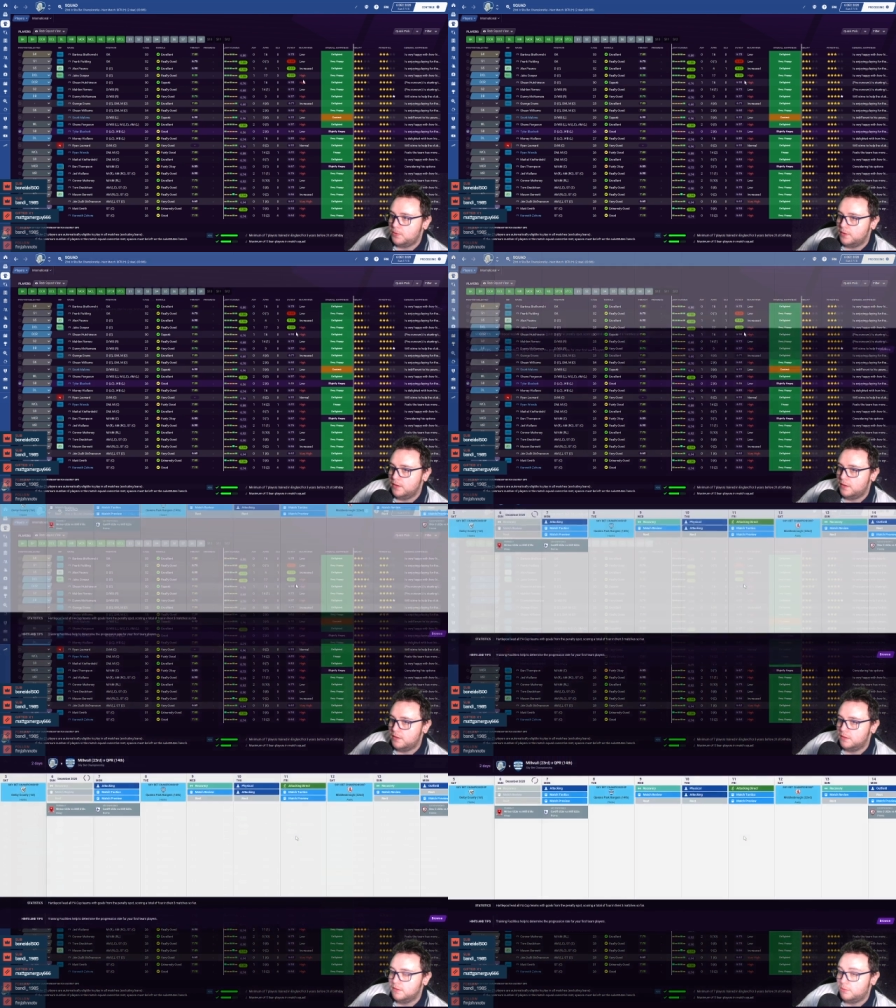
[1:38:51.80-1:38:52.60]
putting
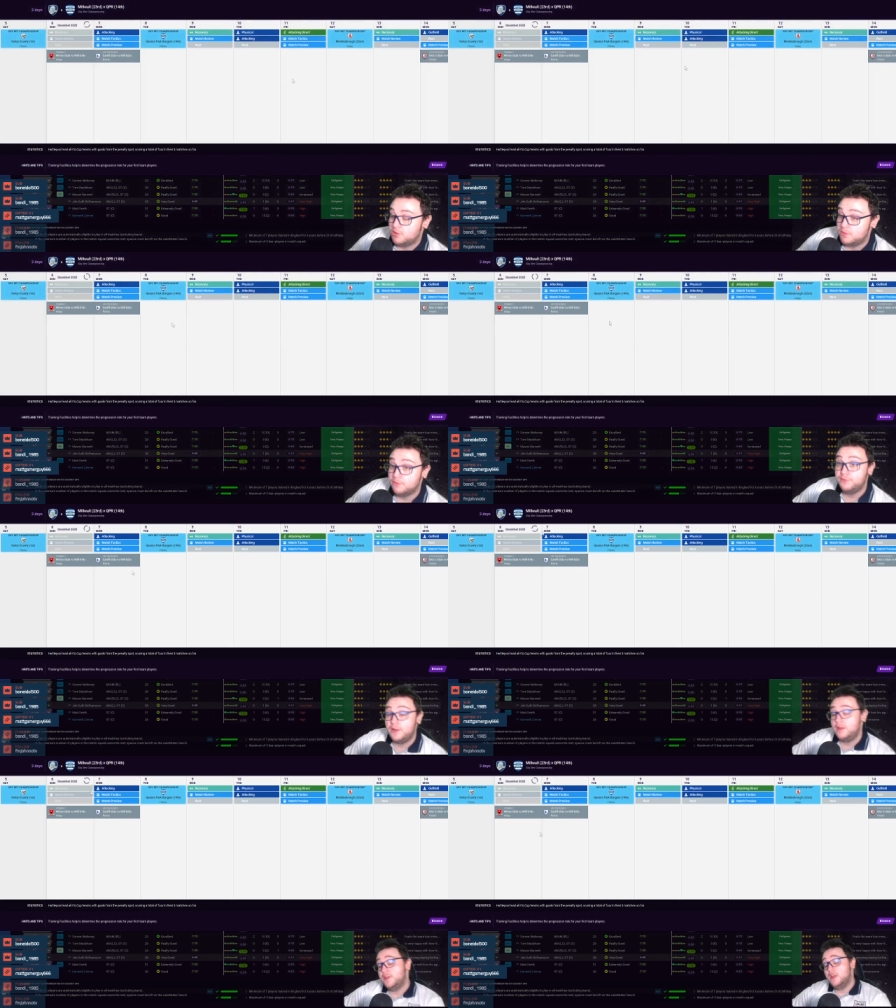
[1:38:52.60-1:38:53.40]
on, once we've done
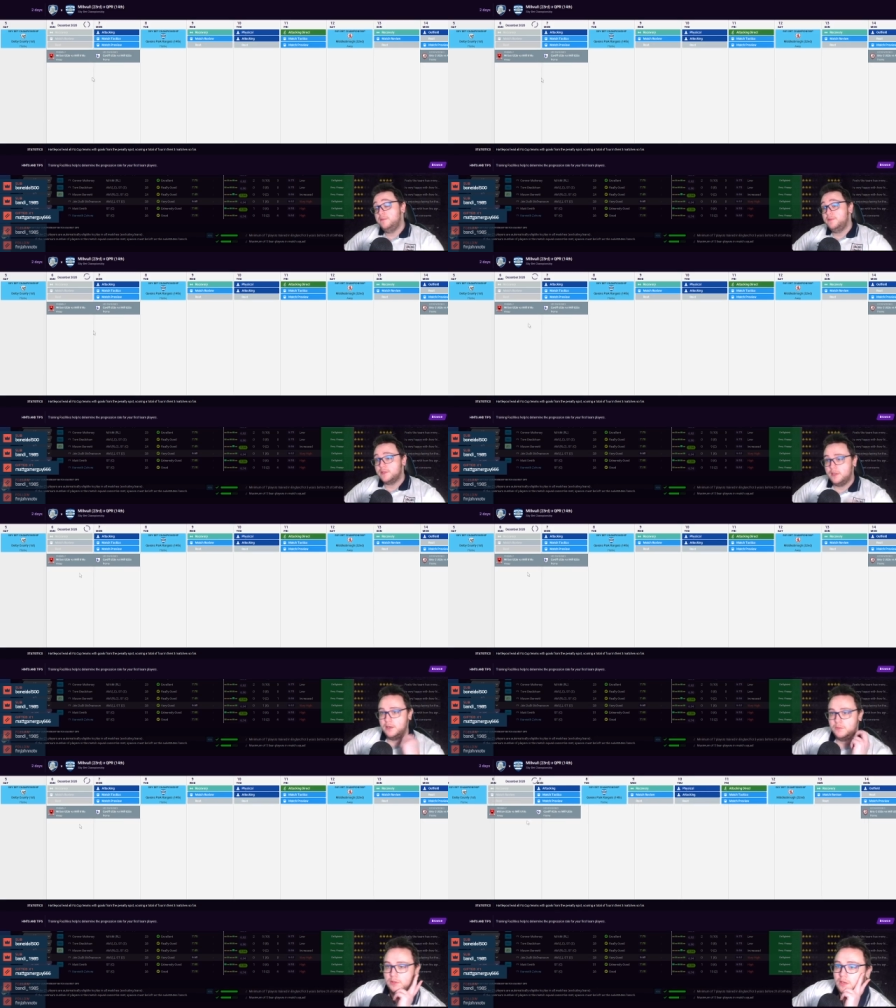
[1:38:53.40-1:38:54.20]
five games,
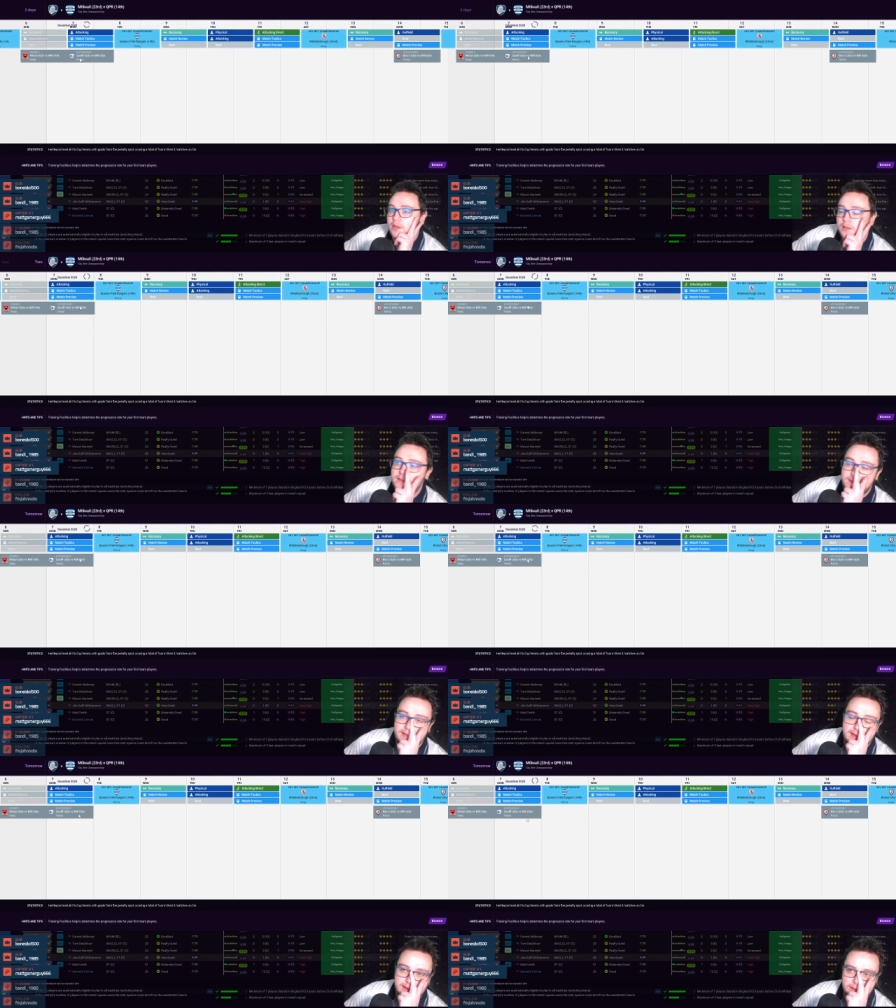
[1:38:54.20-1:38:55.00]
I will look at
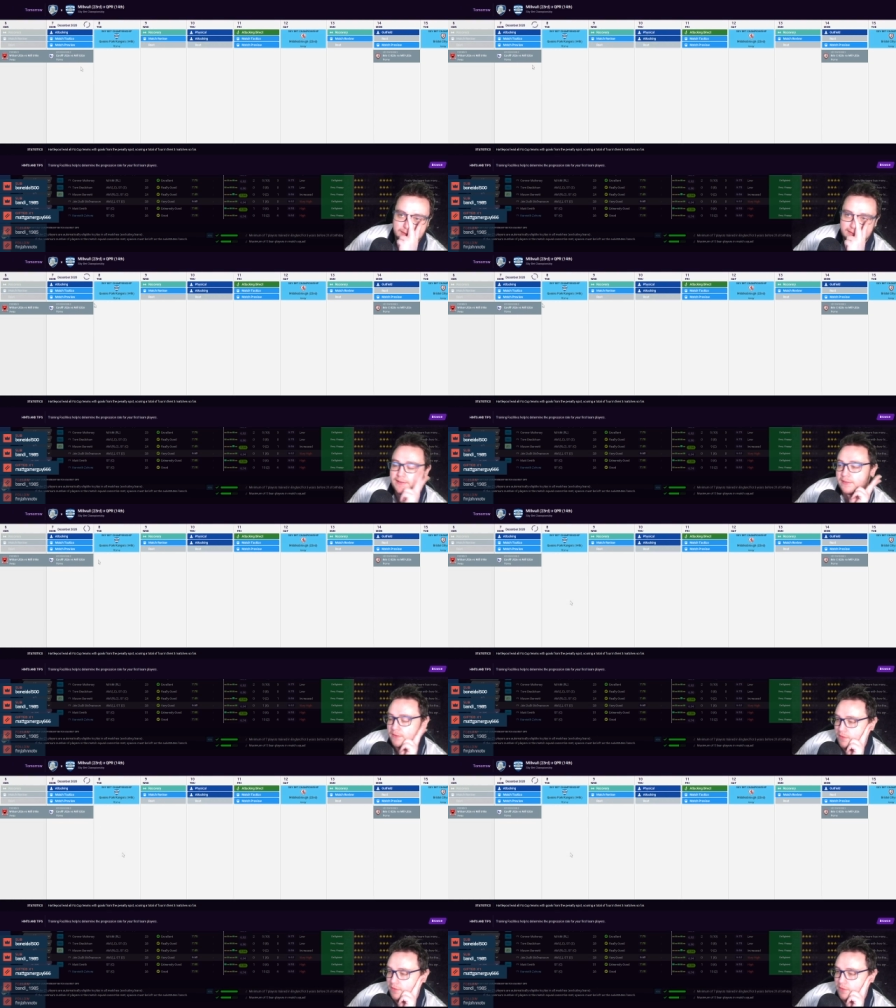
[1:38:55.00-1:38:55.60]
the analytics and